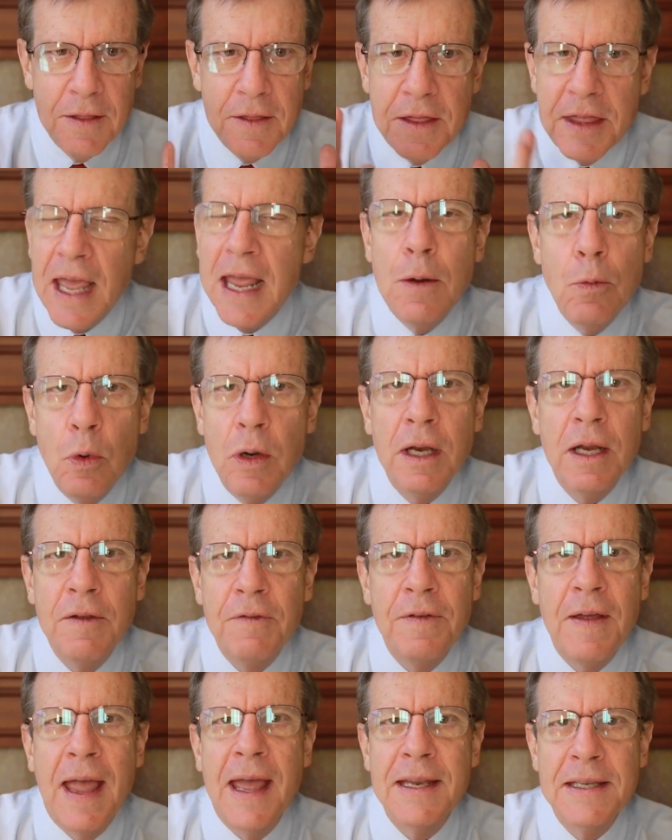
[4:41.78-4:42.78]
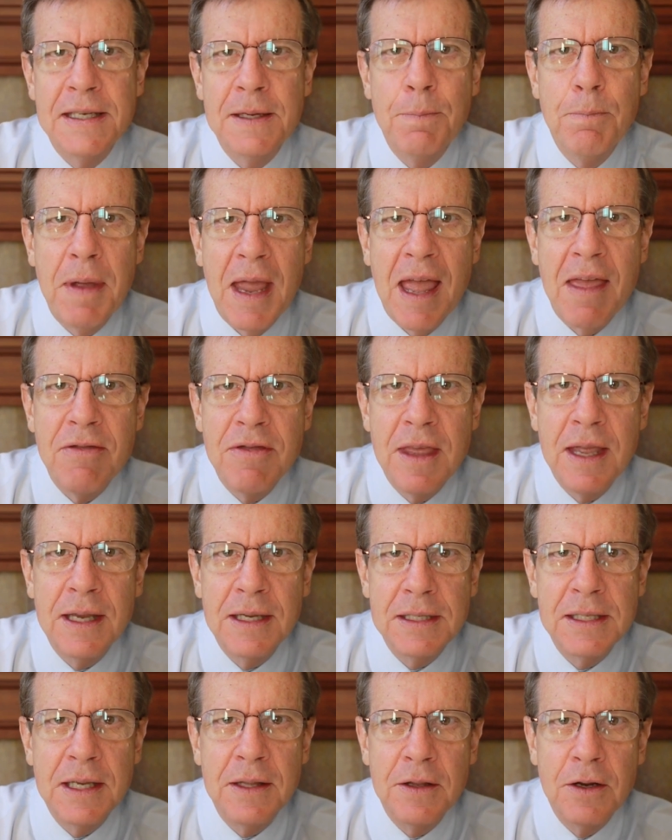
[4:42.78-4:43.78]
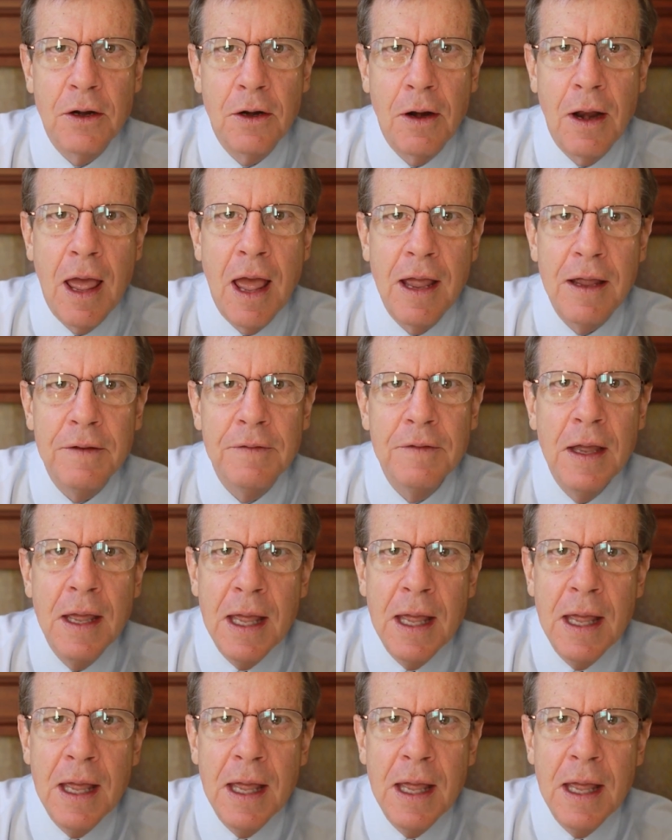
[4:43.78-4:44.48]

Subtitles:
they will have had some bad things in their life.